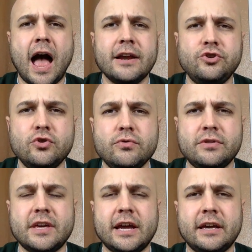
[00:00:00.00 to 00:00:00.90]
I do
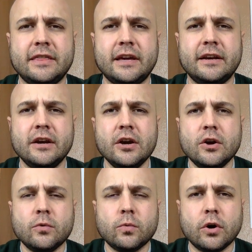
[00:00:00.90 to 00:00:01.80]
think that
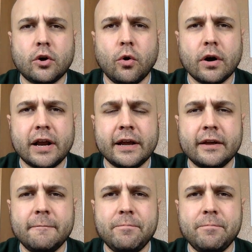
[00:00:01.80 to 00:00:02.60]
recording